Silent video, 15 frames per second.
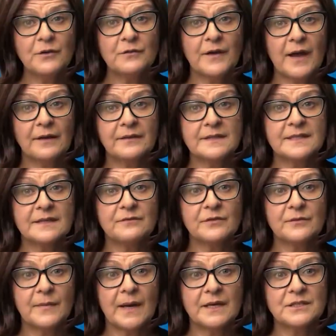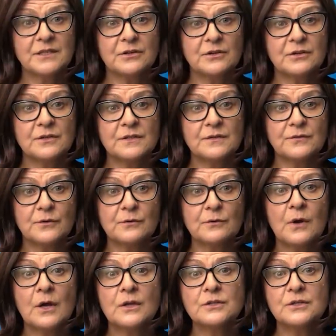you found this information useful,
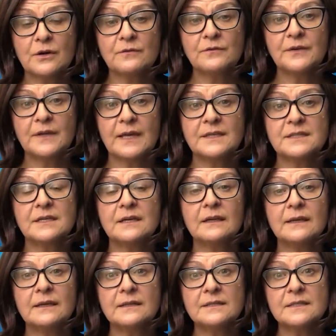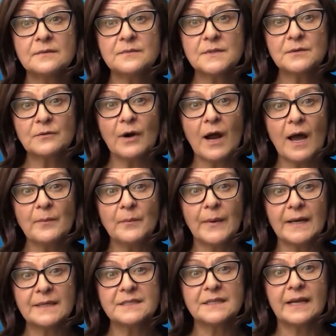don't forget to click the subscribe
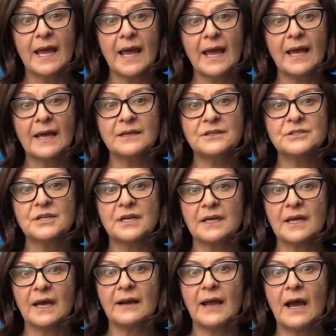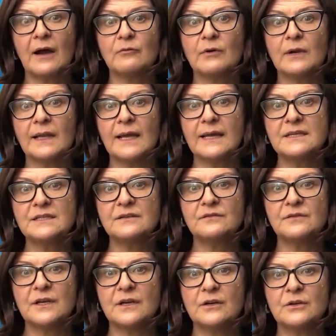button and check out our related
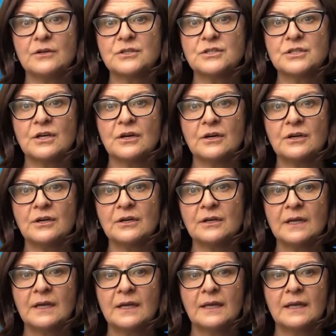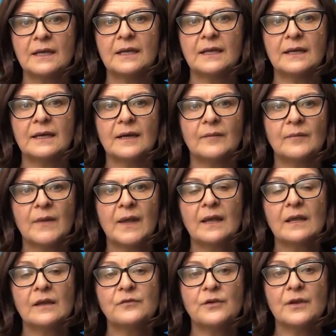videos shown here.
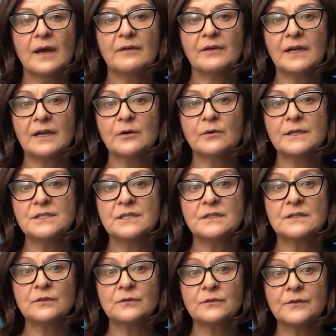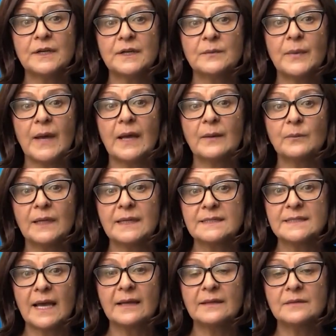If you have any questions or feedback,
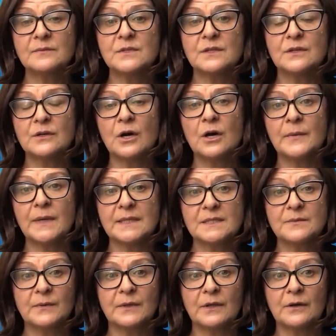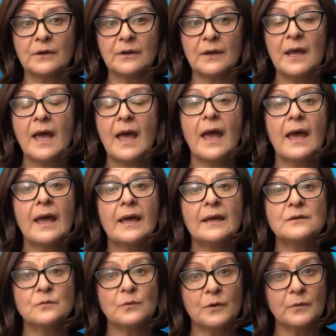please add them to the comments below
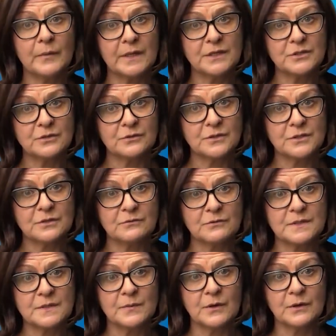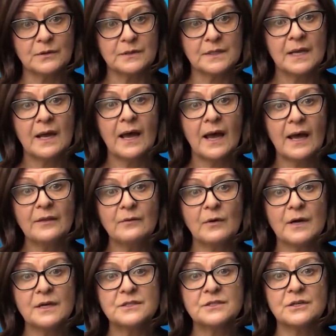and we'll be sure to respond.
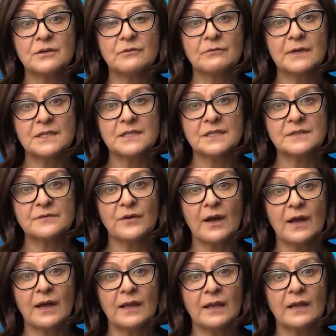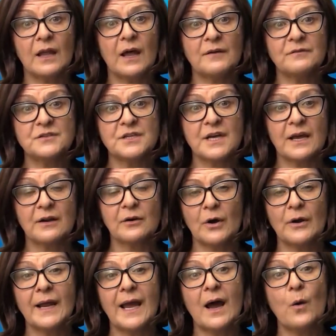Otherwise, you can reach us via live chat
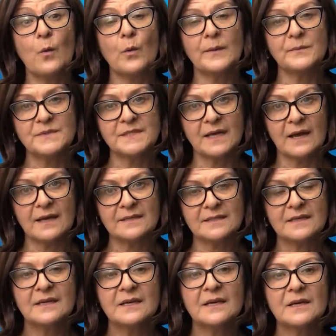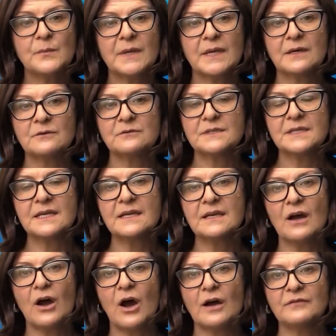on our website,
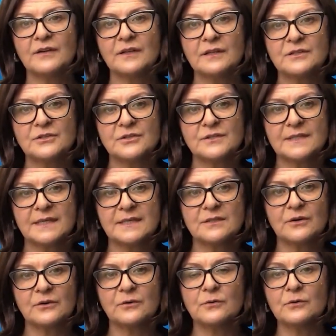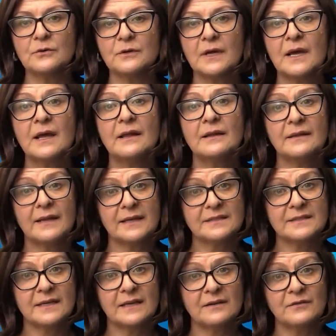pld-literacy.org.
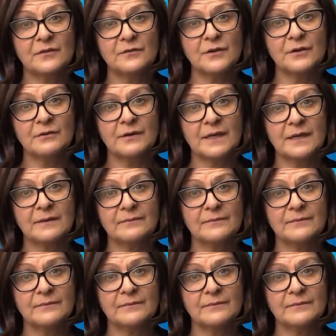Thanks again for viewing.